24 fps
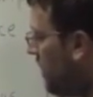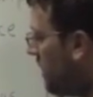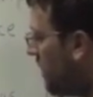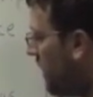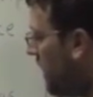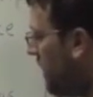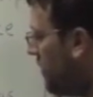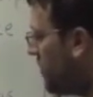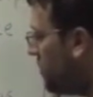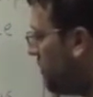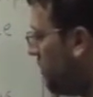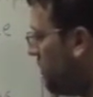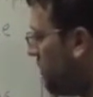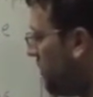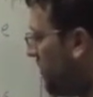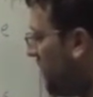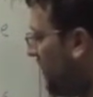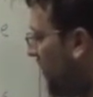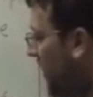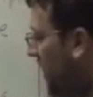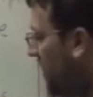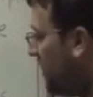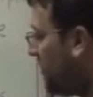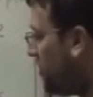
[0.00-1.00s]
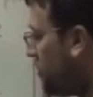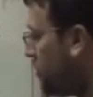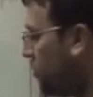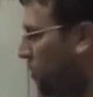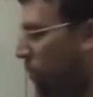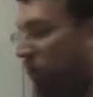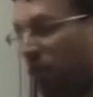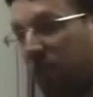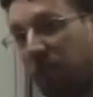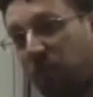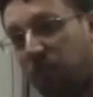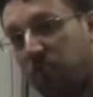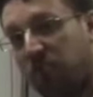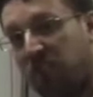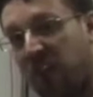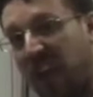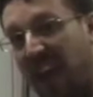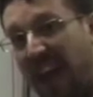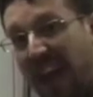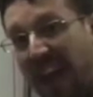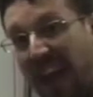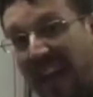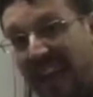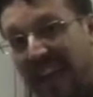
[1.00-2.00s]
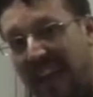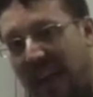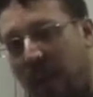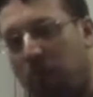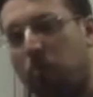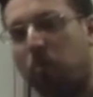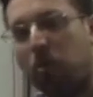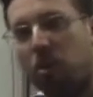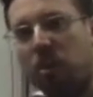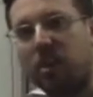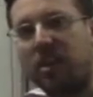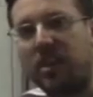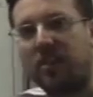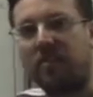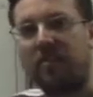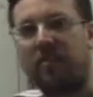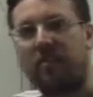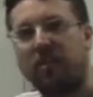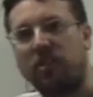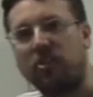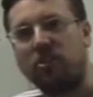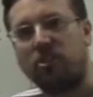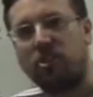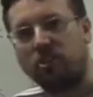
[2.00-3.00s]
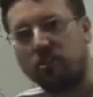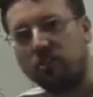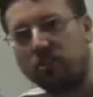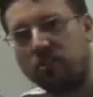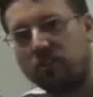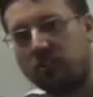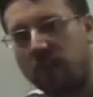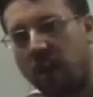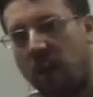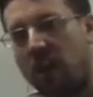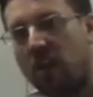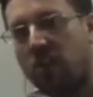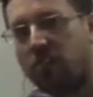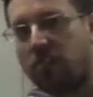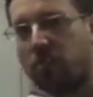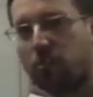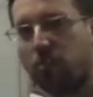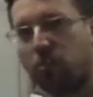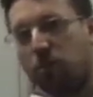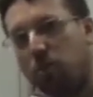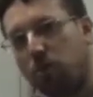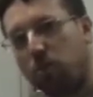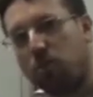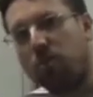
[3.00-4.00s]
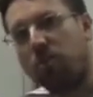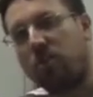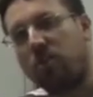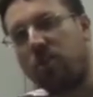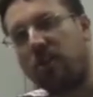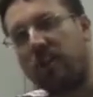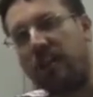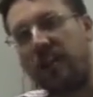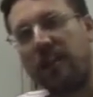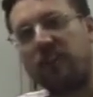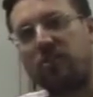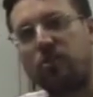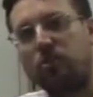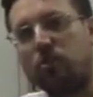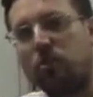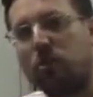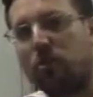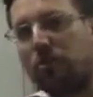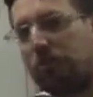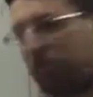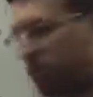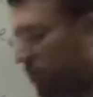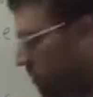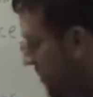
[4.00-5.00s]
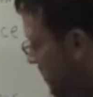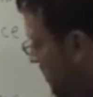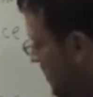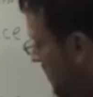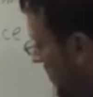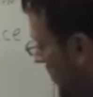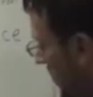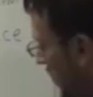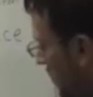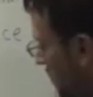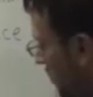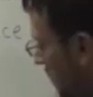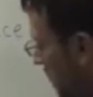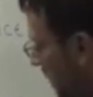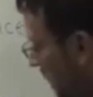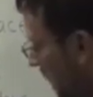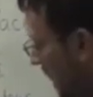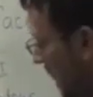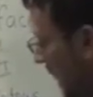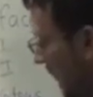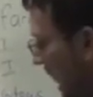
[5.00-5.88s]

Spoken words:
Okay, so it provides us with all those networking functions so you can connect your computer to a network.